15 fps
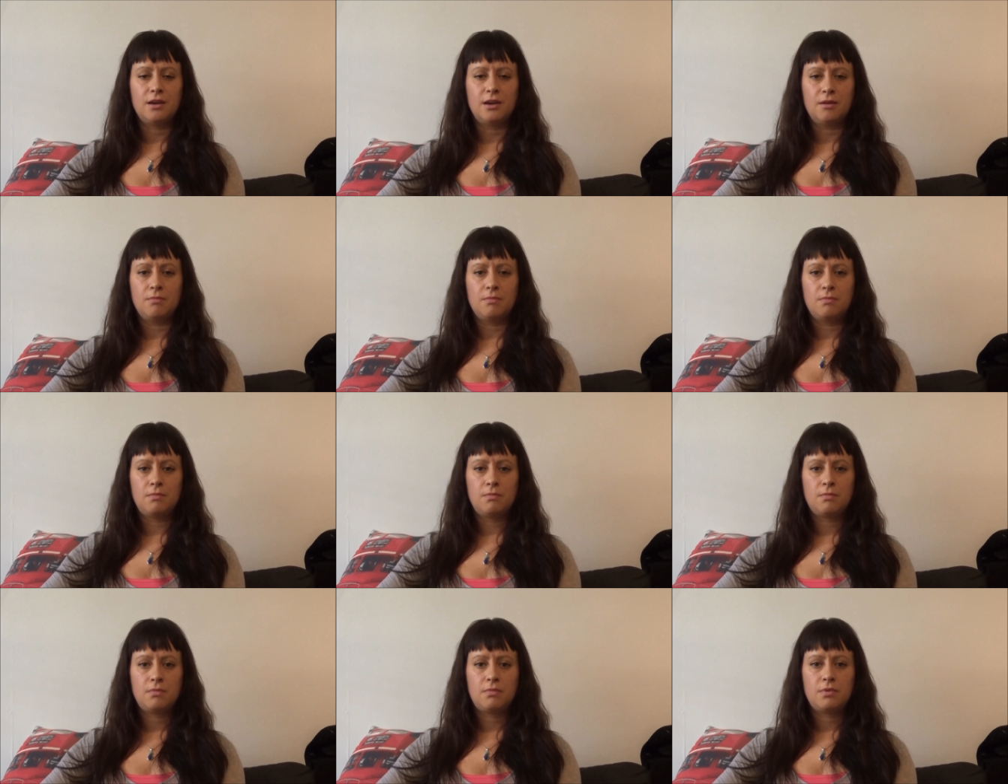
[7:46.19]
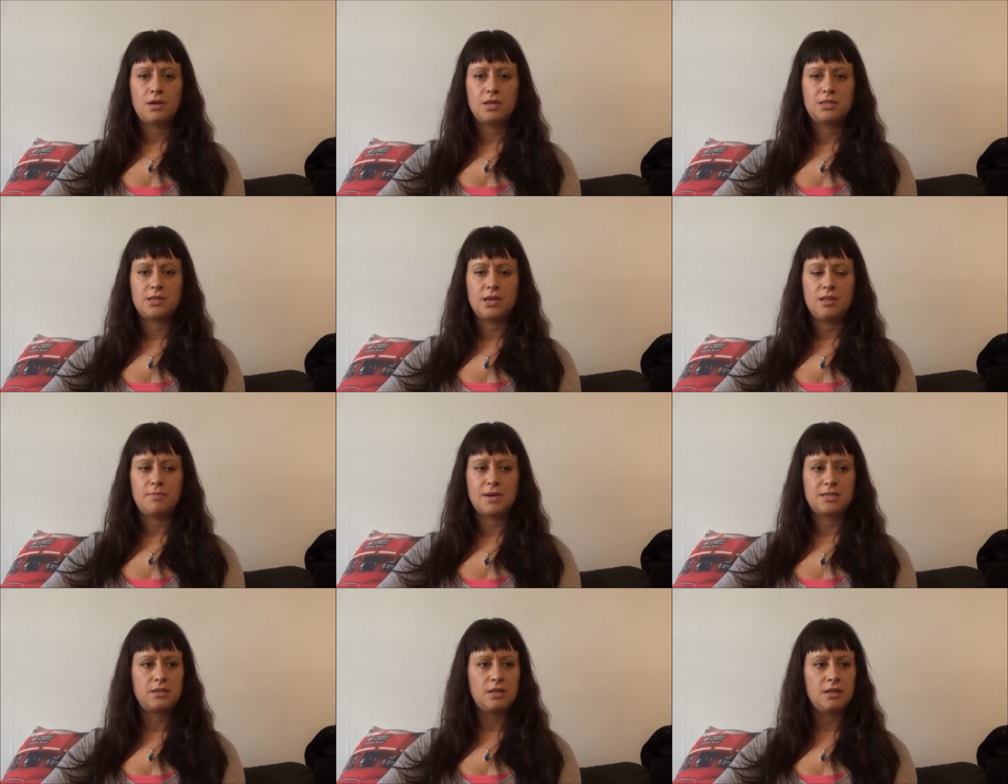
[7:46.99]
Um, I'd say the
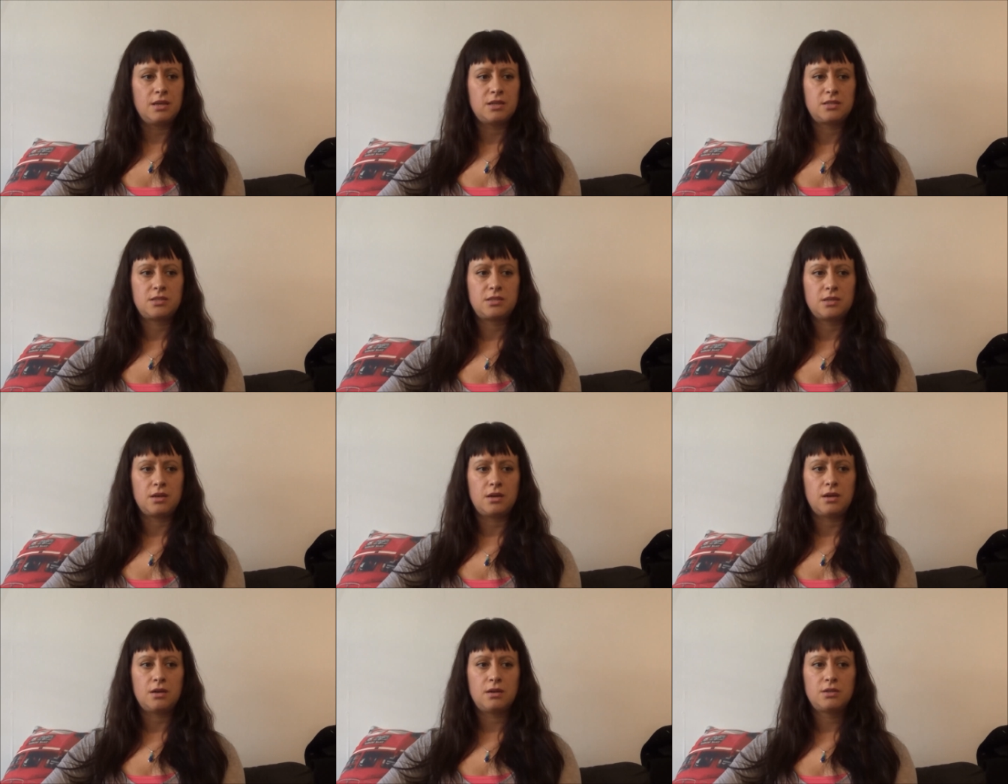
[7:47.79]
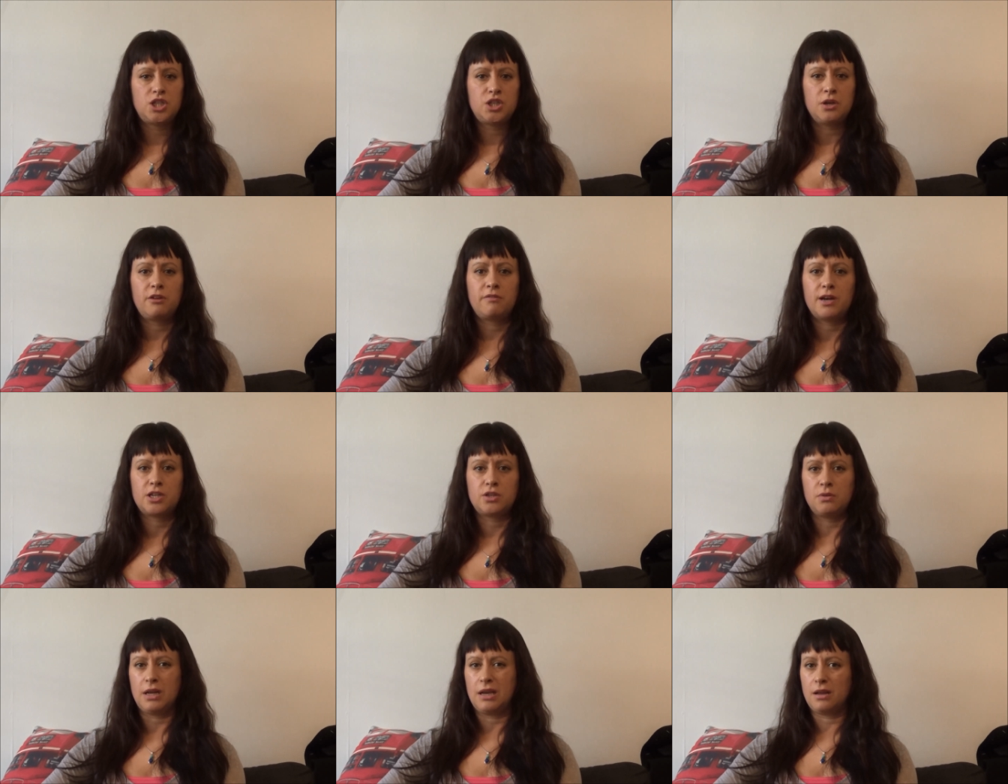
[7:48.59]
best thing is to do it
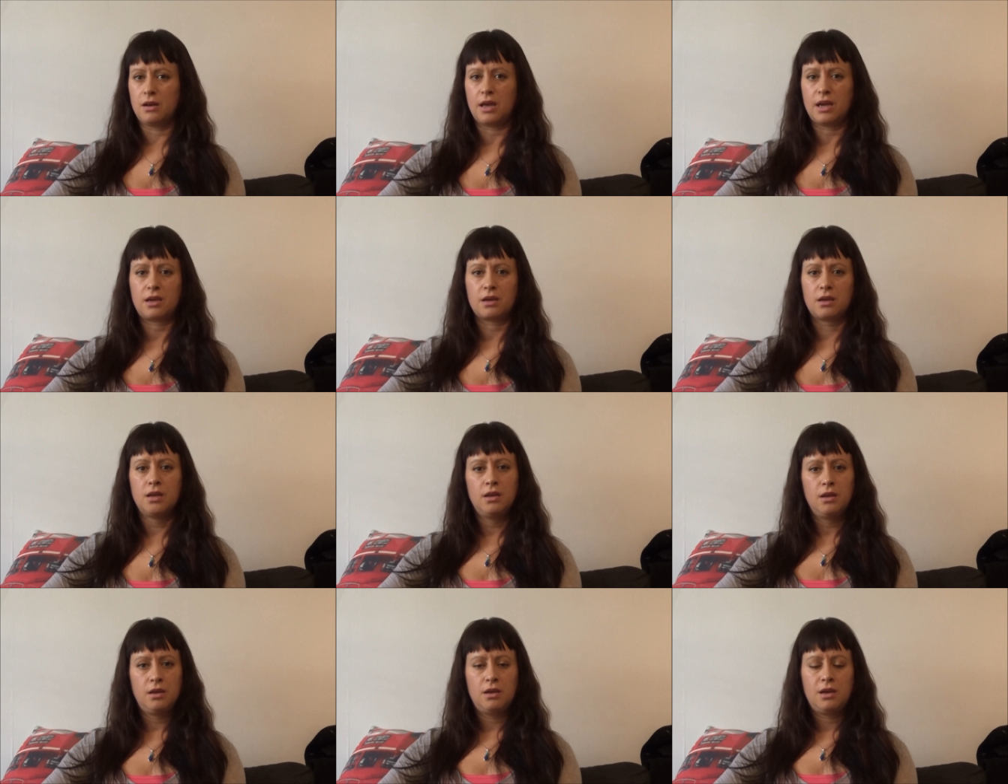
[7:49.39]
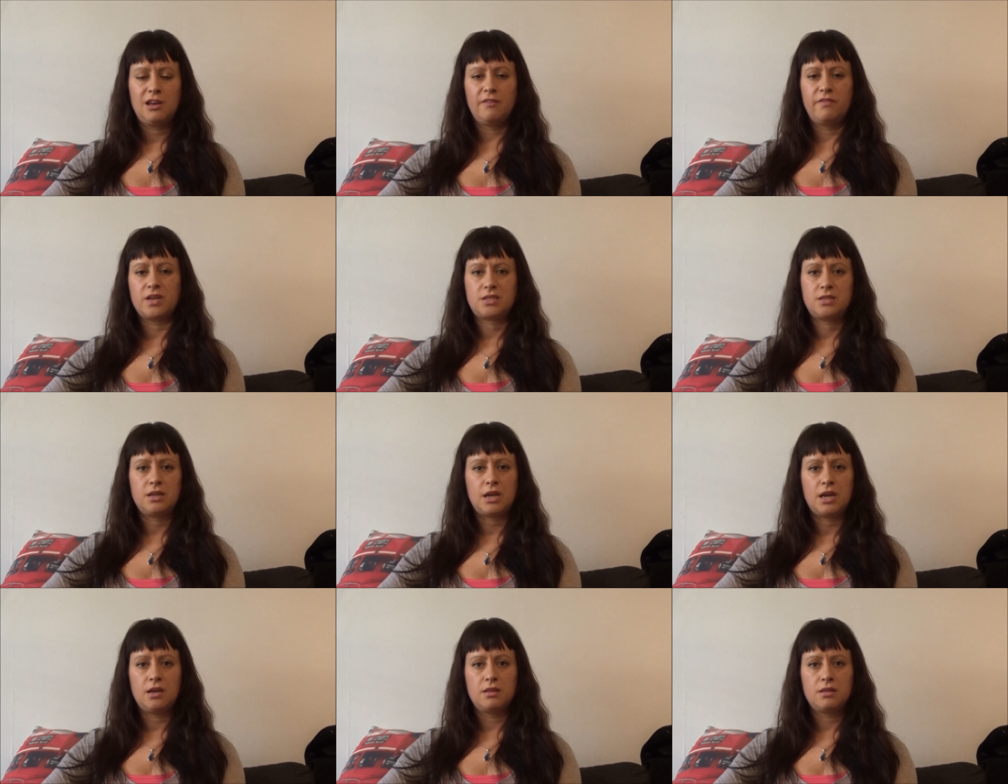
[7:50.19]
gradually and, like,
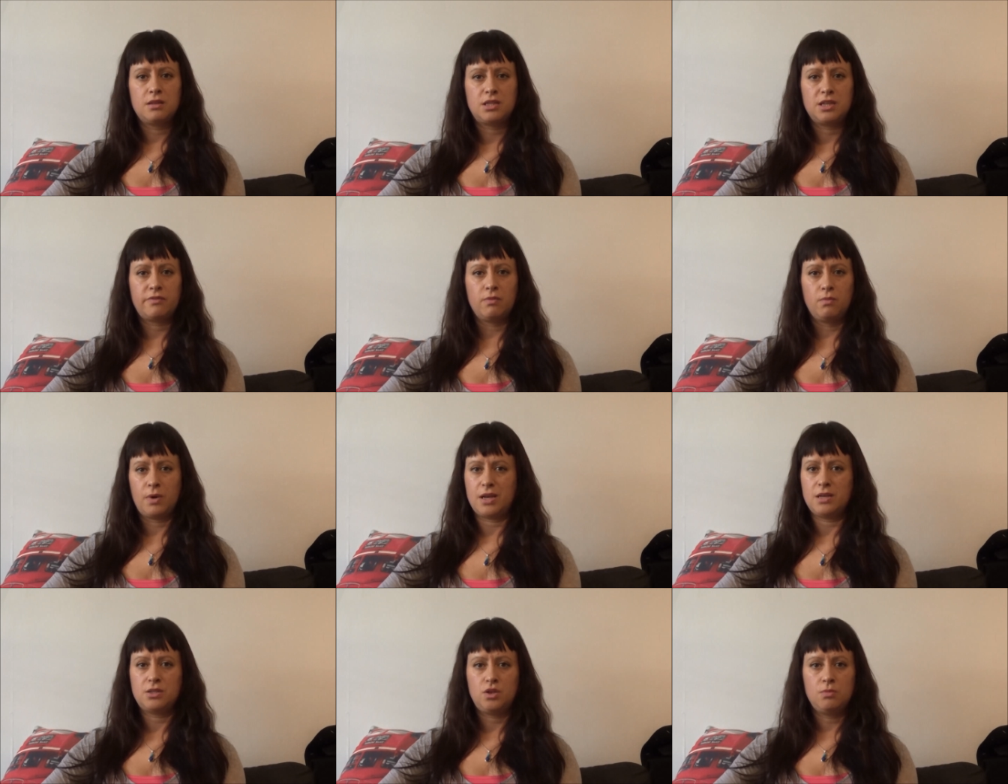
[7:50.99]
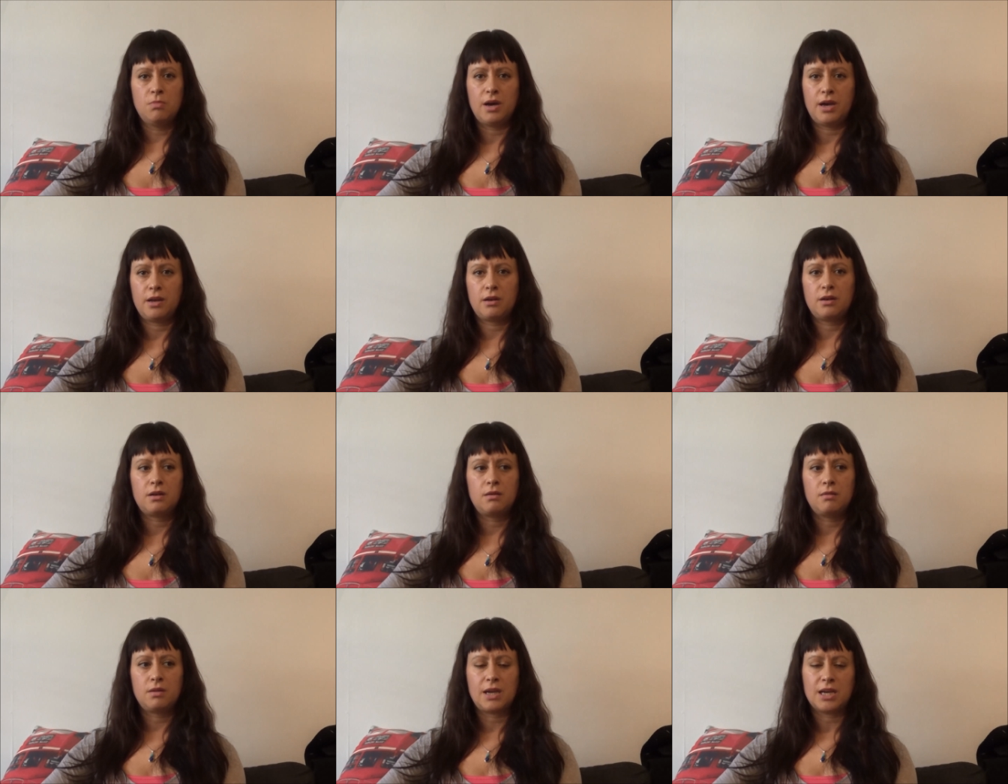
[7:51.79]
investigate the different ways you might
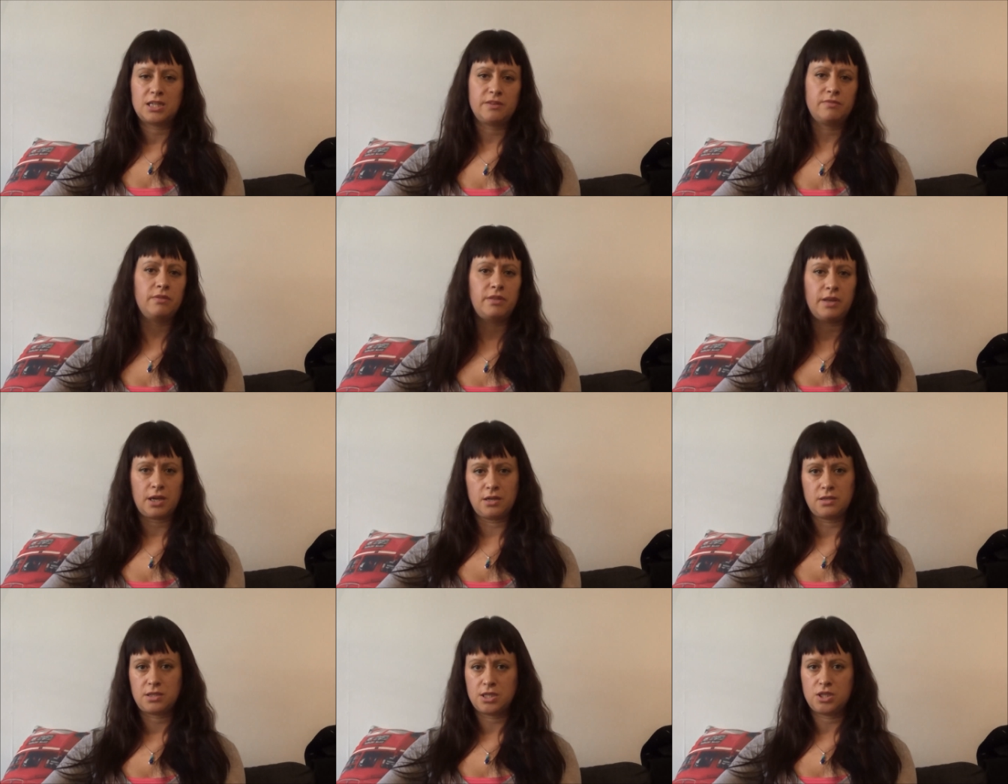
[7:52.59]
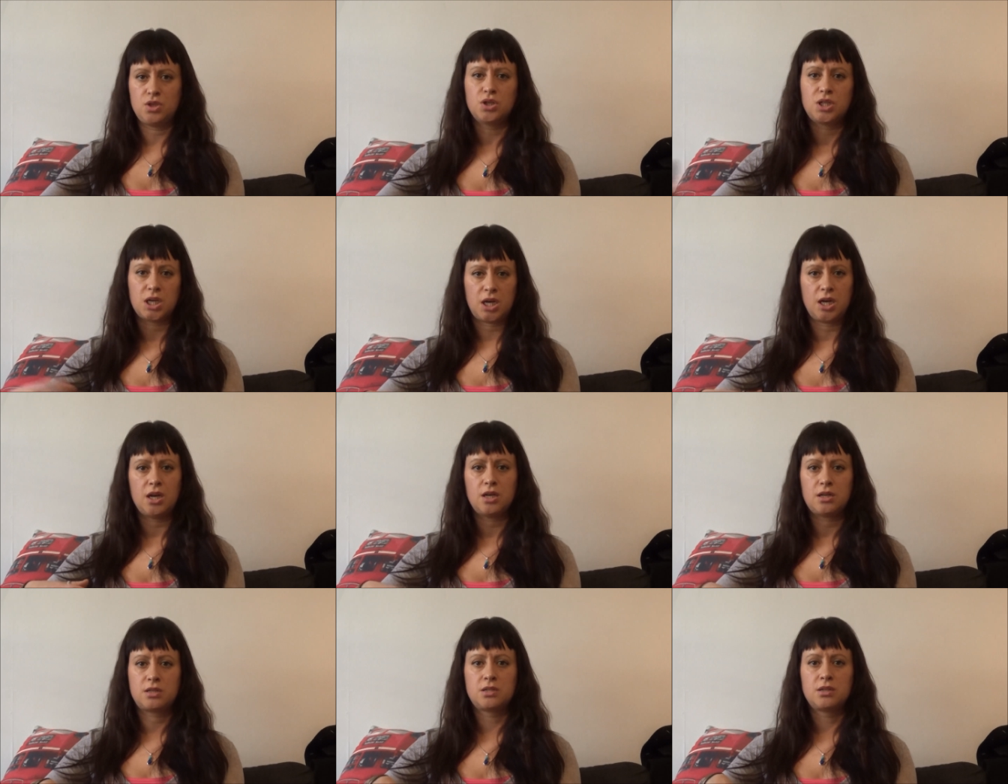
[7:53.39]
get different things into your
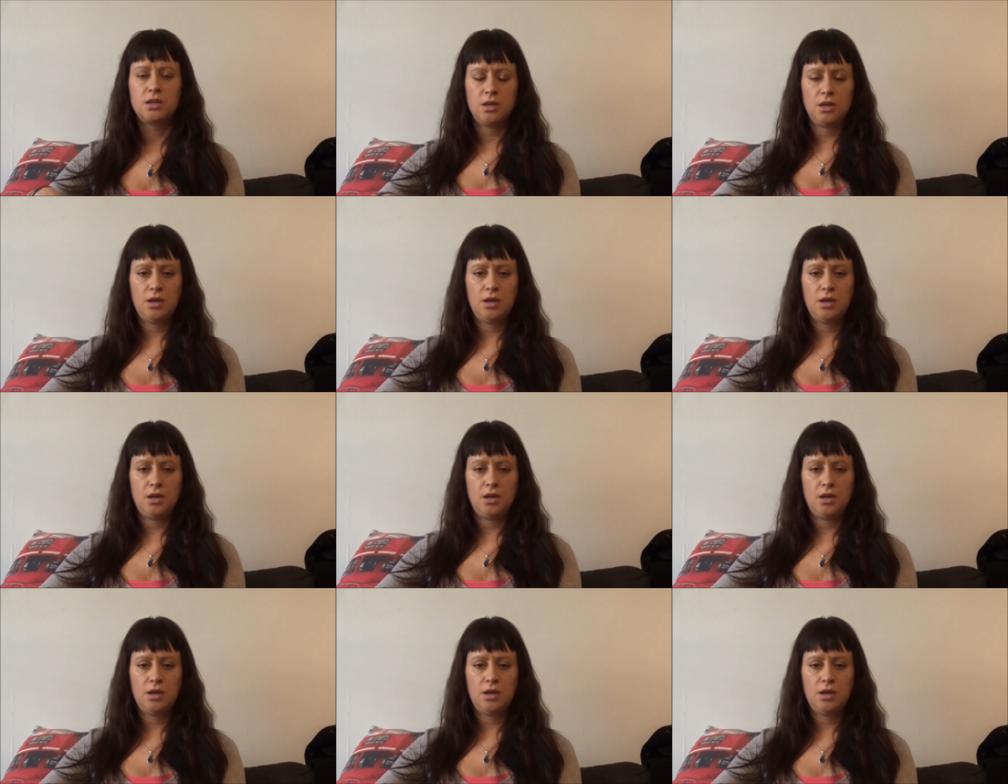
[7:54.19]
diet